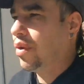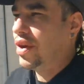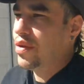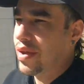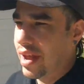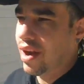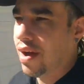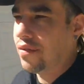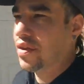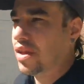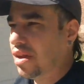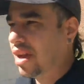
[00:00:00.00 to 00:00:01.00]
where you get
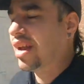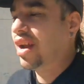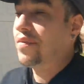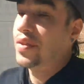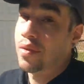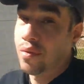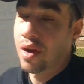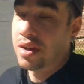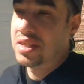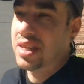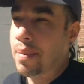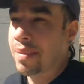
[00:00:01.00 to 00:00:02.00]
off, because you gotta get off at the
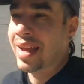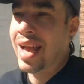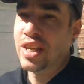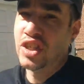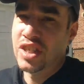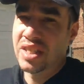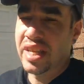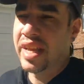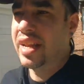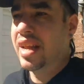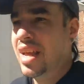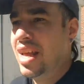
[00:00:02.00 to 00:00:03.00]
wrong stop like I just
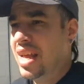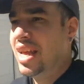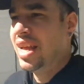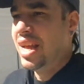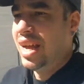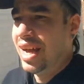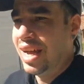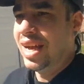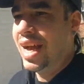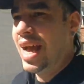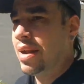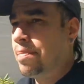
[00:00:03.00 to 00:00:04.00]
did.
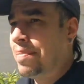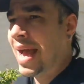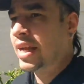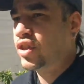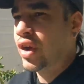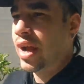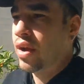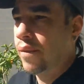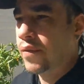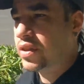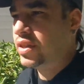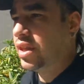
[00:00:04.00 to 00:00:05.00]
Uh, I had to backtrack
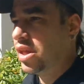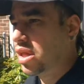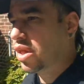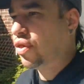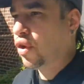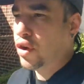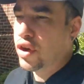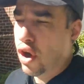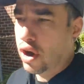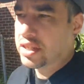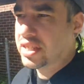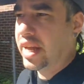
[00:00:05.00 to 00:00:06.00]
over to this third
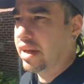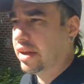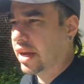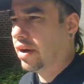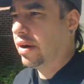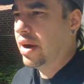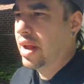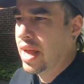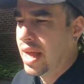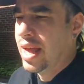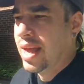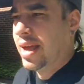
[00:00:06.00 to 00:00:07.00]
yard sale here.
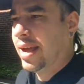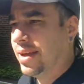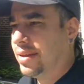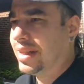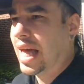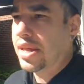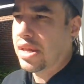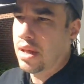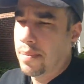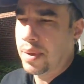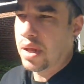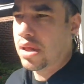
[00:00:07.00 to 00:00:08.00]
And the last
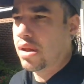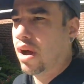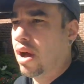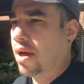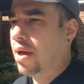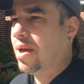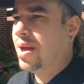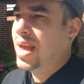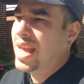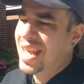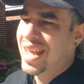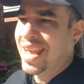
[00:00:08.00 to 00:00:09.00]
clip you saw,
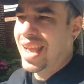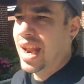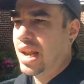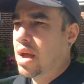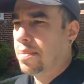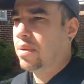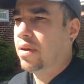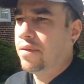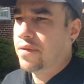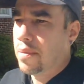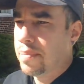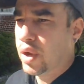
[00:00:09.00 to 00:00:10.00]
he had a couple
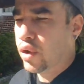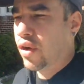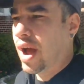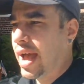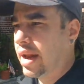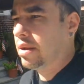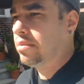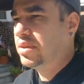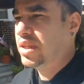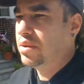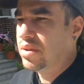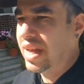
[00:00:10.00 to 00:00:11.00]
of computer
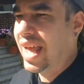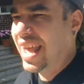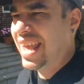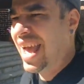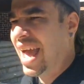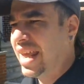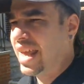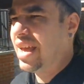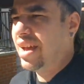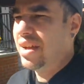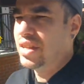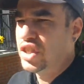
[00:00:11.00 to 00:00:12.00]
items. He was he had a
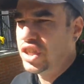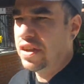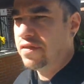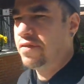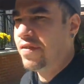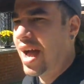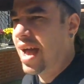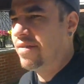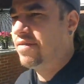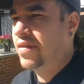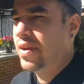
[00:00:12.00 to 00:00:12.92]
uh, G five